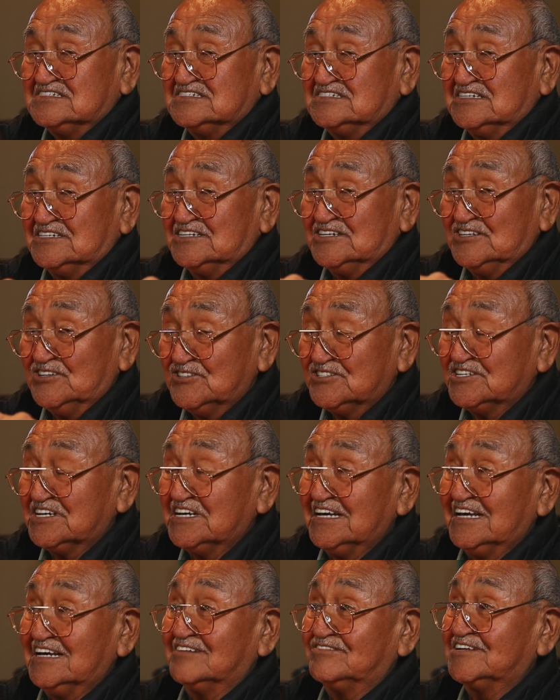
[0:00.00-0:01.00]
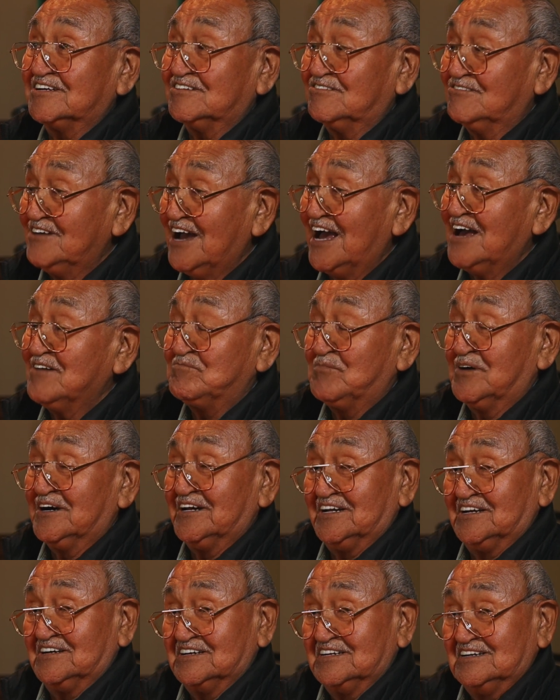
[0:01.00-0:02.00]
the duty of the
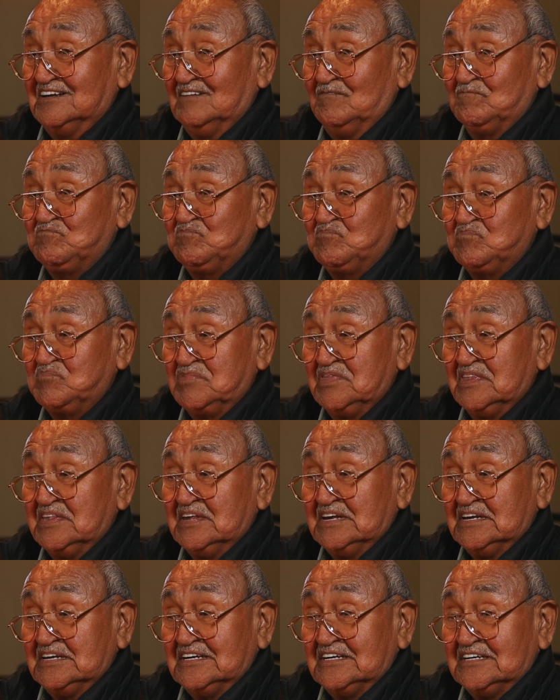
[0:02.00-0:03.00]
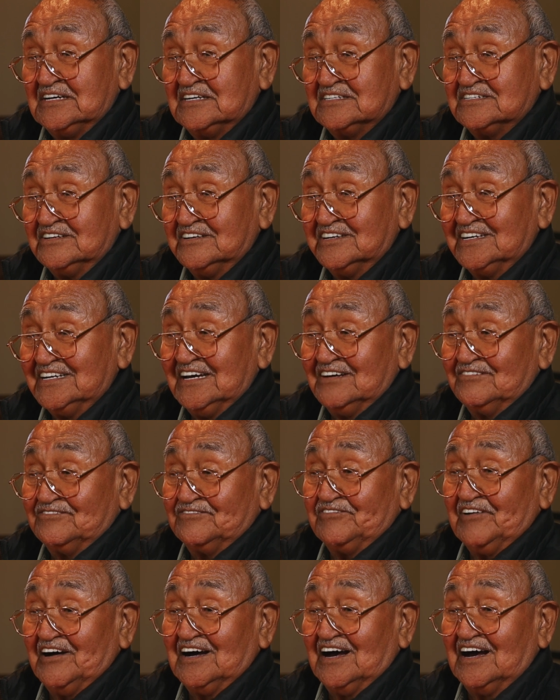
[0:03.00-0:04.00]
grandmother to give
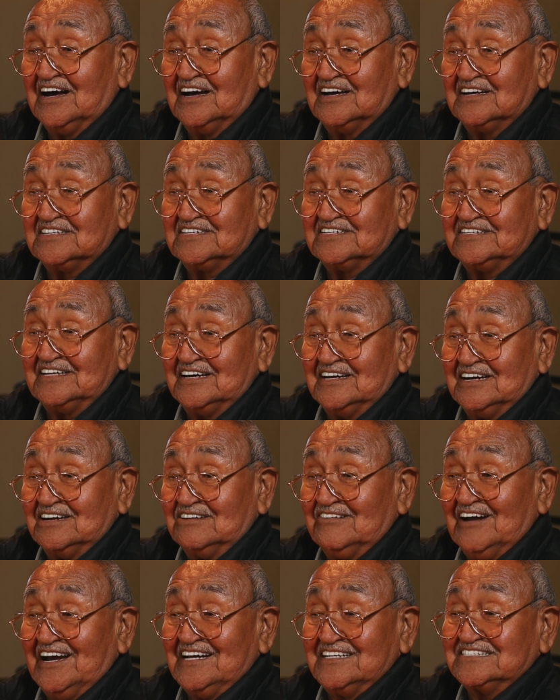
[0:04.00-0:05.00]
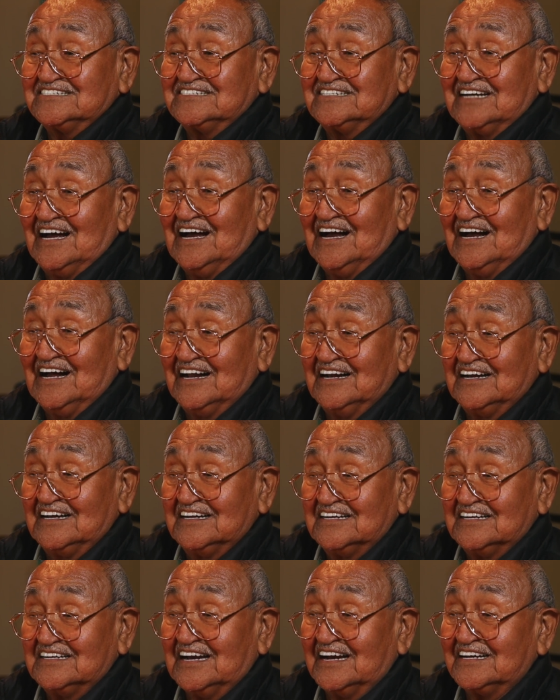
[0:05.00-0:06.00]
the grandchild
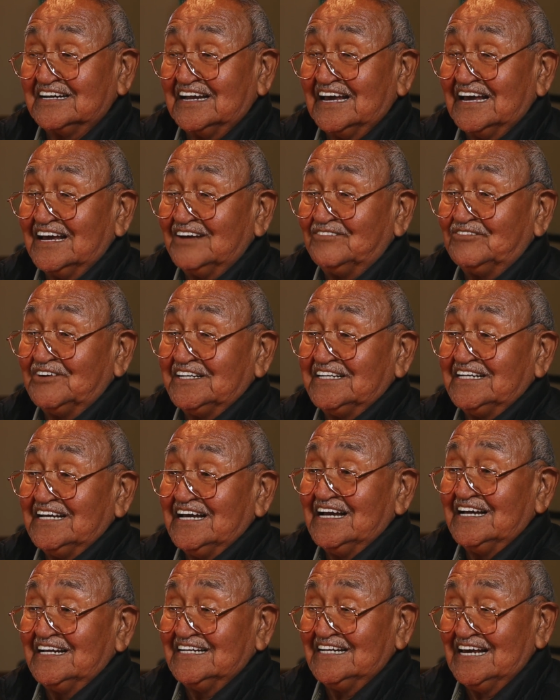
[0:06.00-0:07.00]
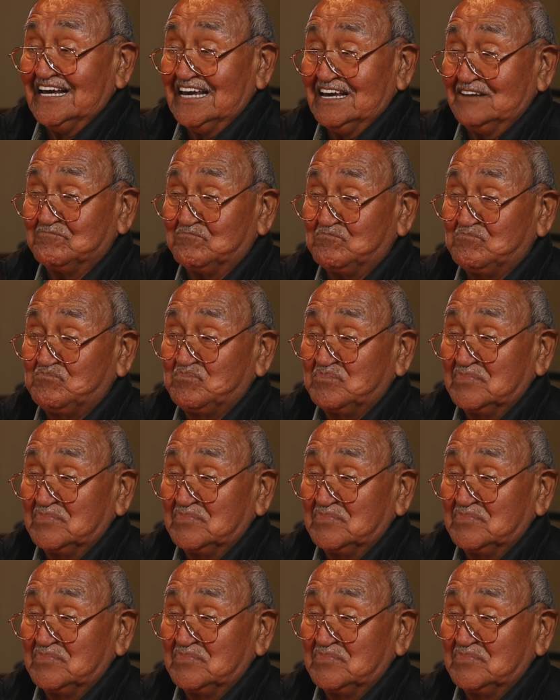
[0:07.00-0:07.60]
an everyday name.